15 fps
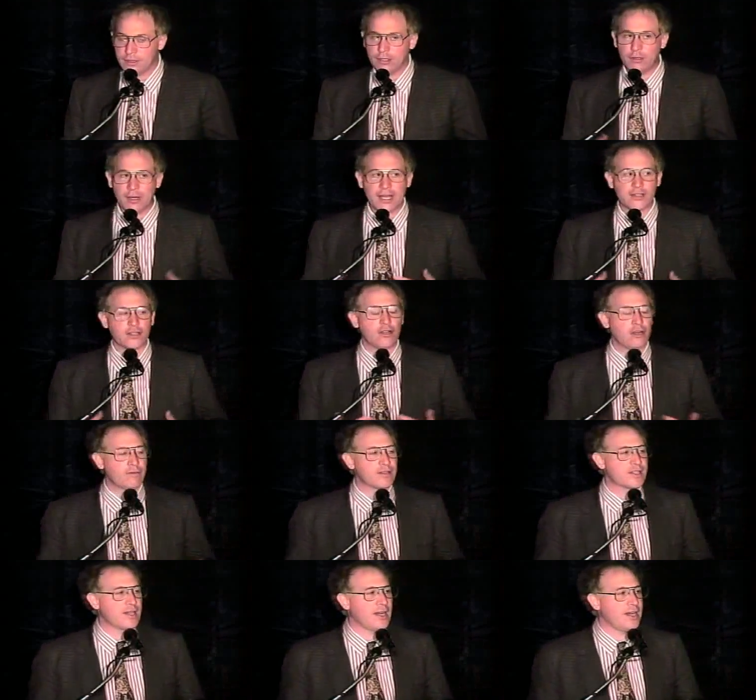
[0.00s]
who has an
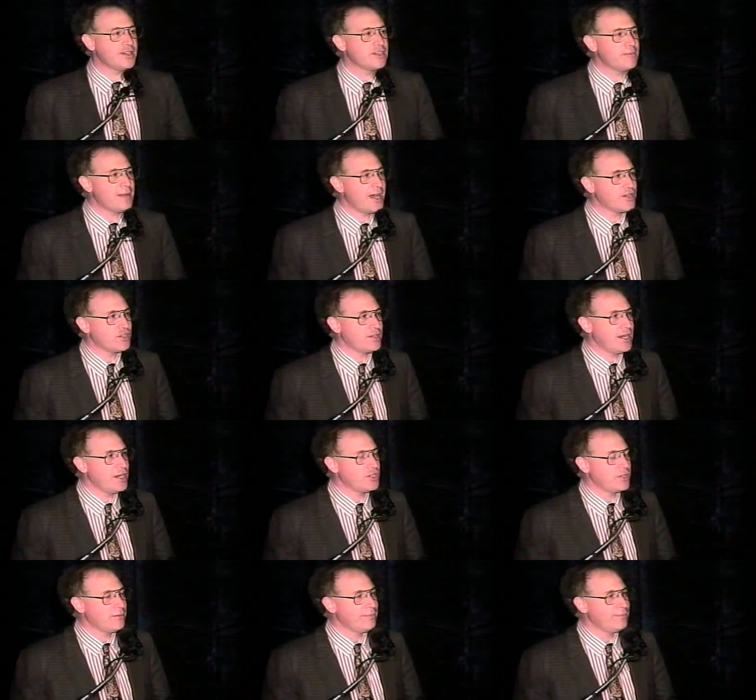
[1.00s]
oversized
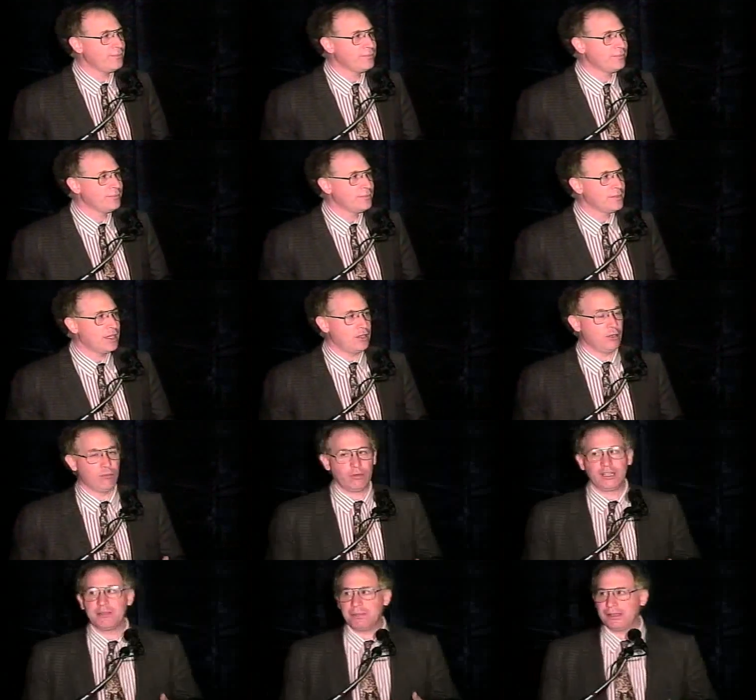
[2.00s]
imagination and who
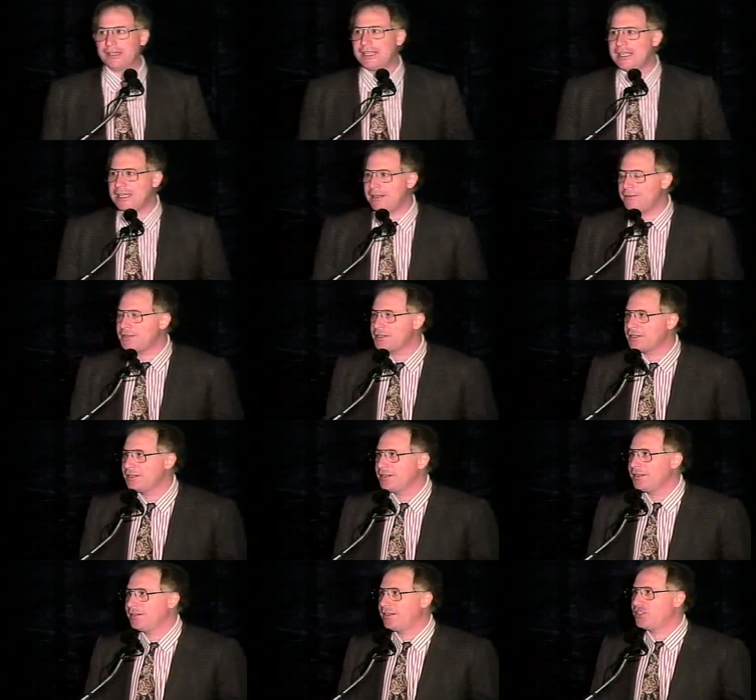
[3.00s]
really
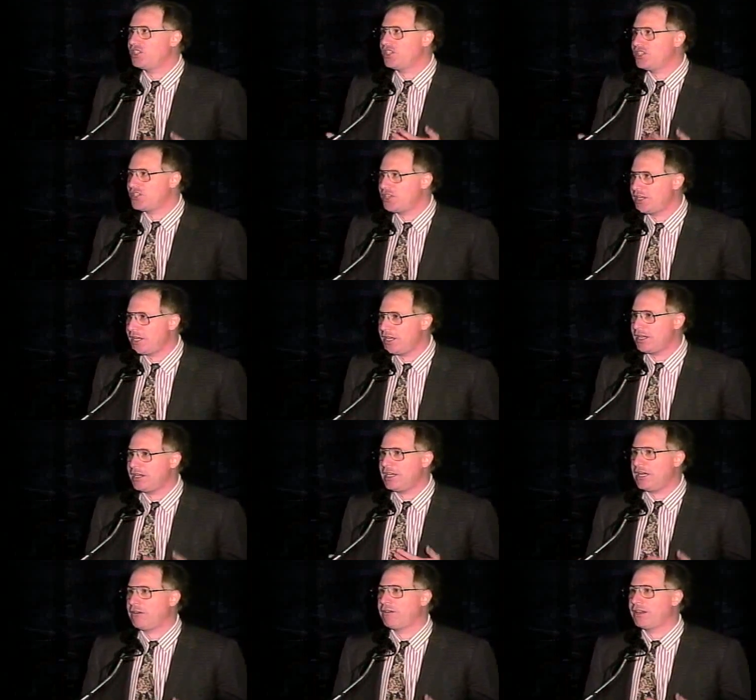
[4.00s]
believes that she's seeing and
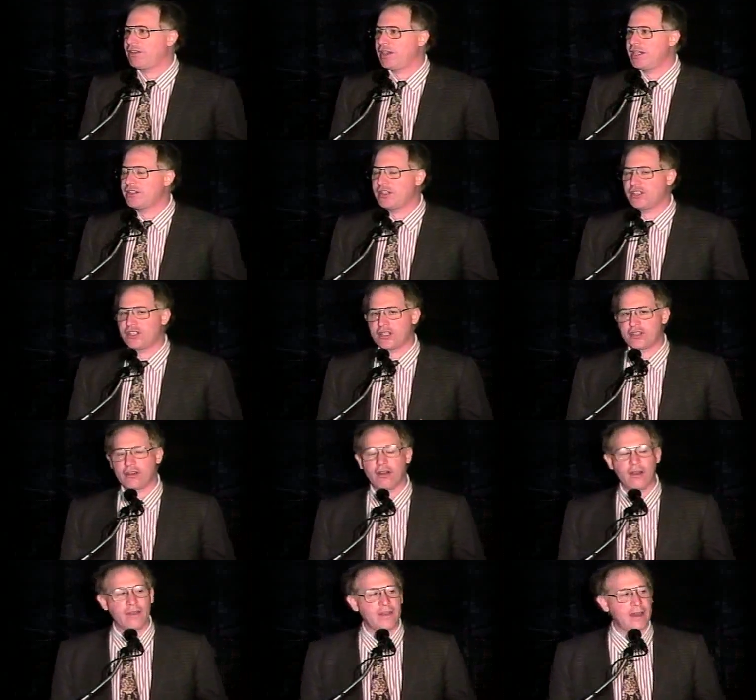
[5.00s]
hearing things that just
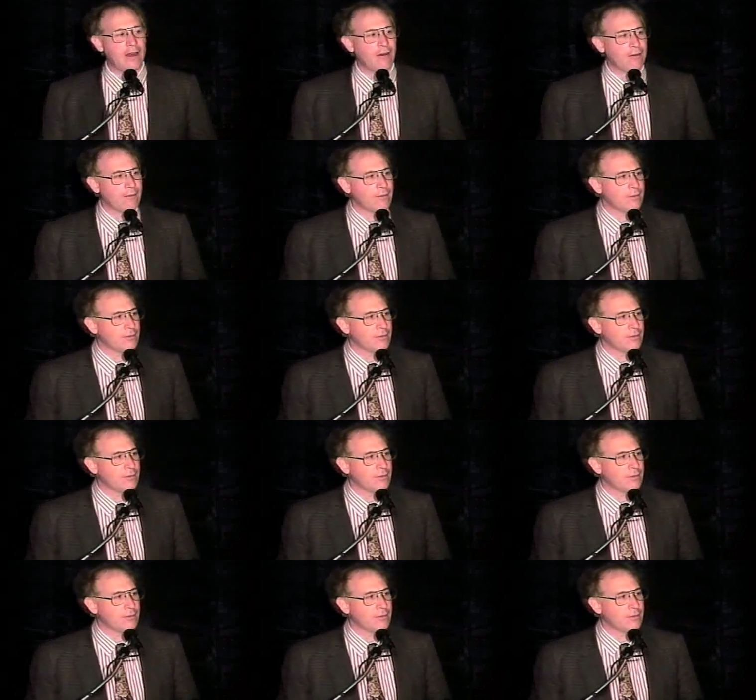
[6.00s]
aren't there?